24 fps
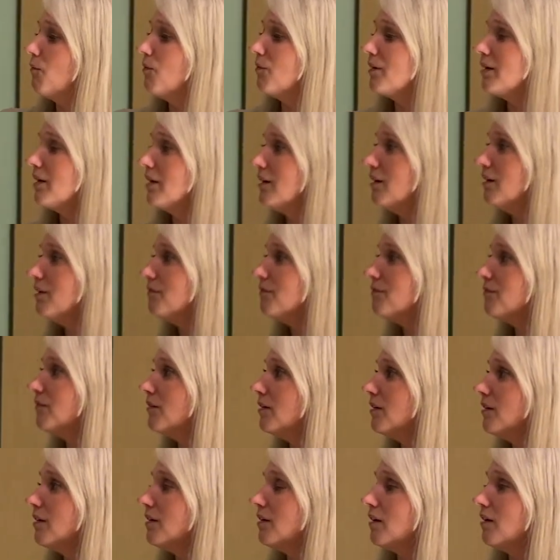will give
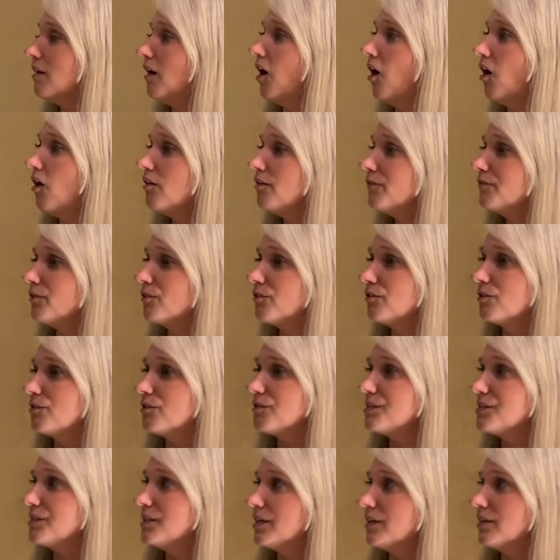all of your
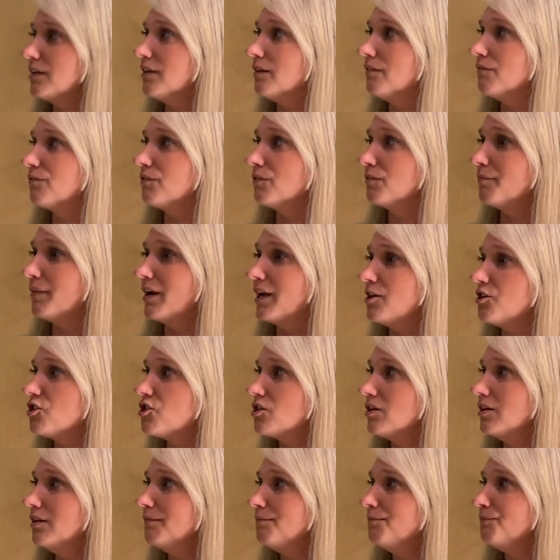nursing
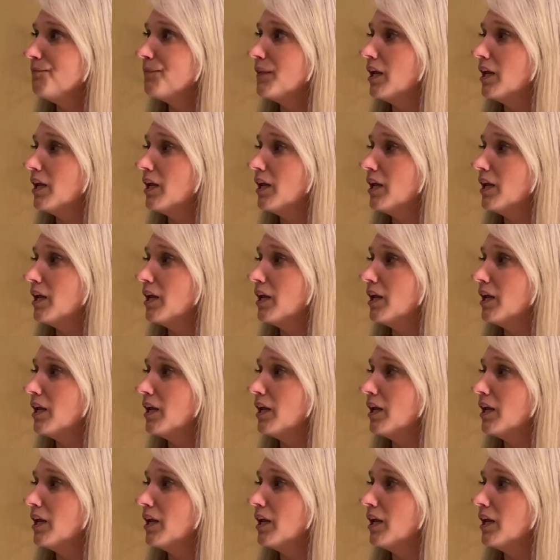information.